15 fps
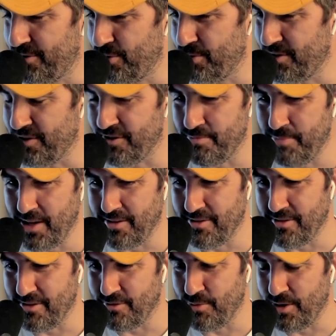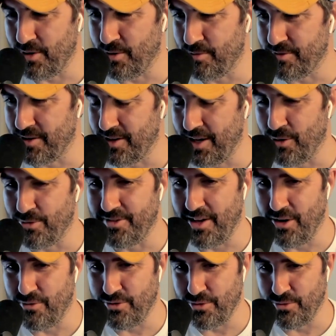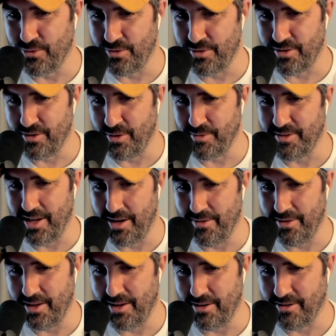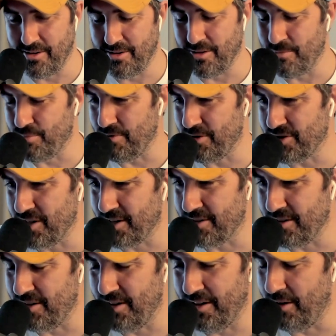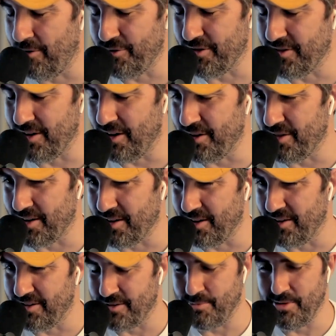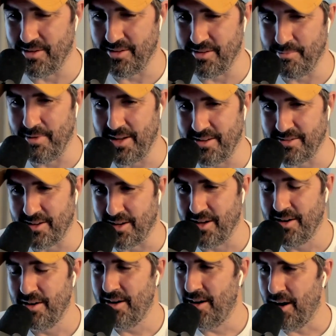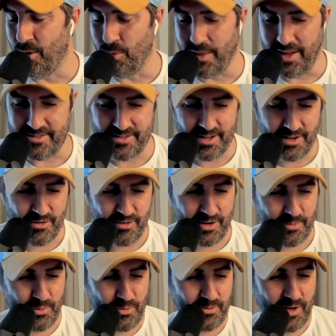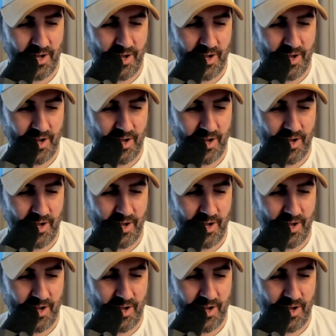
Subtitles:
Twitter Spaces when I was in El Salvador, because I was down there looking at the project. Obviously, I think Elizabeth is amazing. Well, that's incredible.